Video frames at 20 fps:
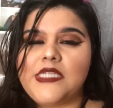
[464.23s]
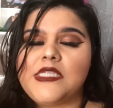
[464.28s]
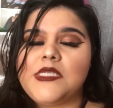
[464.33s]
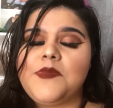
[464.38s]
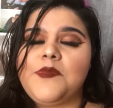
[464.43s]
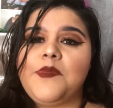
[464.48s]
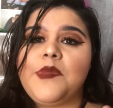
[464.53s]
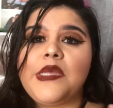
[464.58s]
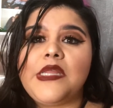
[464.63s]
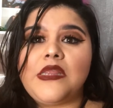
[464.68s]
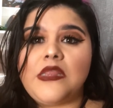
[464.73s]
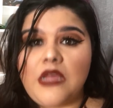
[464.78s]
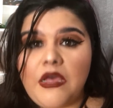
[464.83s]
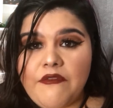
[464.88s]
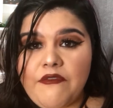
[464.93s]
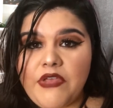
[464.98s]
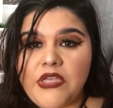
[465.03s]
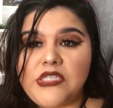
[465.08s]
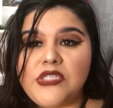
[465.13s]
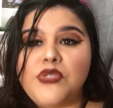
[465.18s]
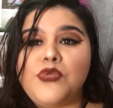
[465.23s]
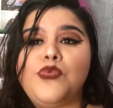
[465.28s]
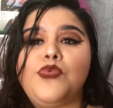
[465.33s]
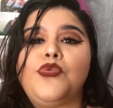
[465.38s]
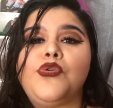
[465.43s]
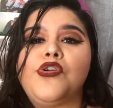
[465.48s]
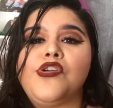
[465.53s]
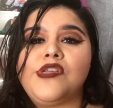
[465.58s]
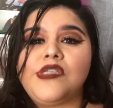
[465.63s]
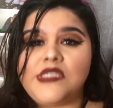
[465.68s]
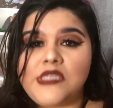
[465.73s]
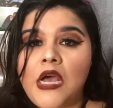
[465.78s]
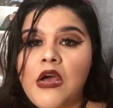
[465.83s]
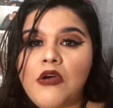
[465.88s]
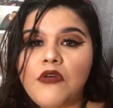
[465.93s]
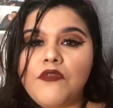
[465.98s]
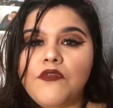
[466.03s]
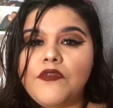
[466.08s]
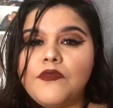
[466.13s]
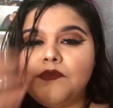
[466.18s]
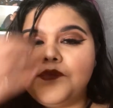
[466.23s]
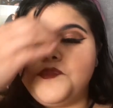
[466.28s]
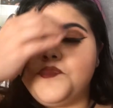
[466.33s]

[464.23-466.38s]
to be loving to yourself.